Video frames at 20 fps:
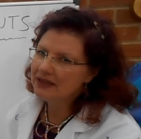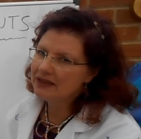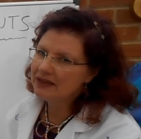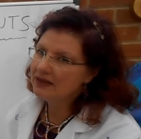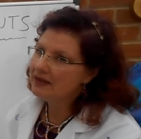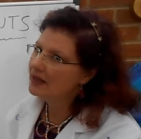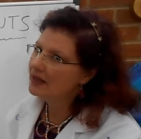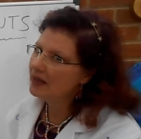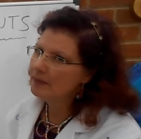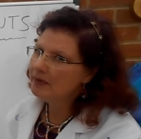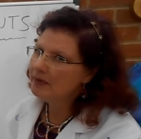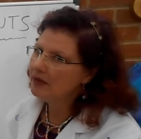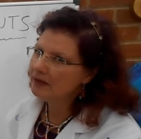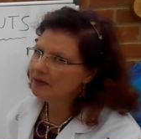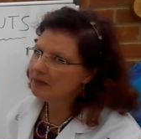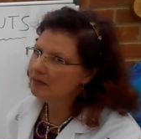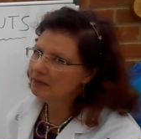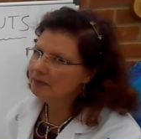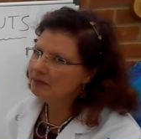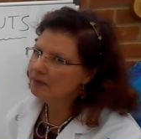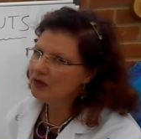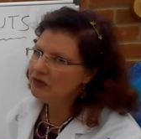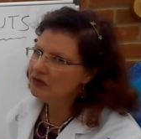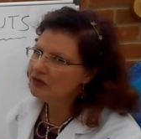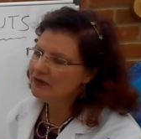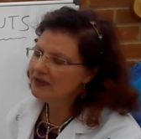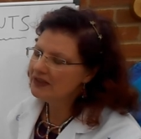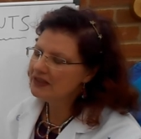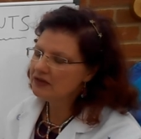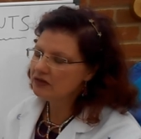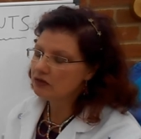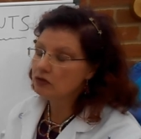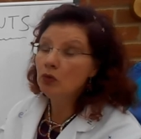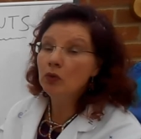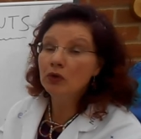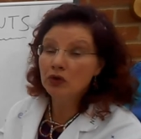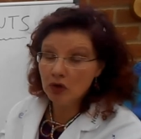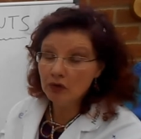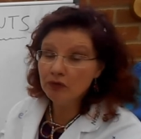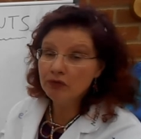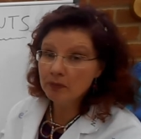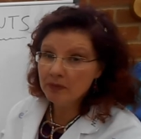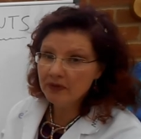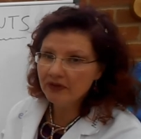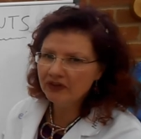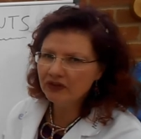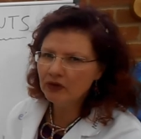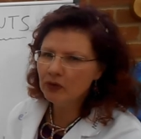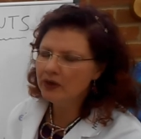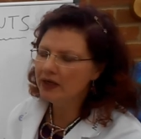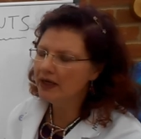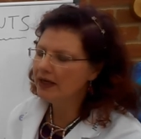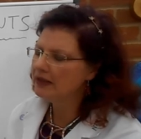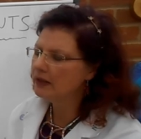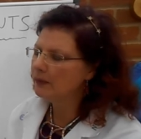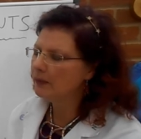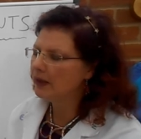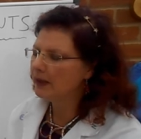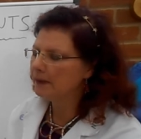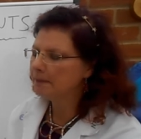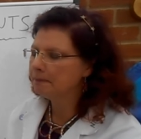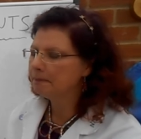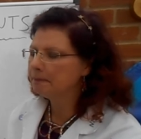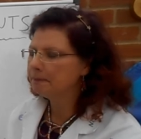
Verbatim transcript: into the air, but most of it isn't, nor not from the soil anyway.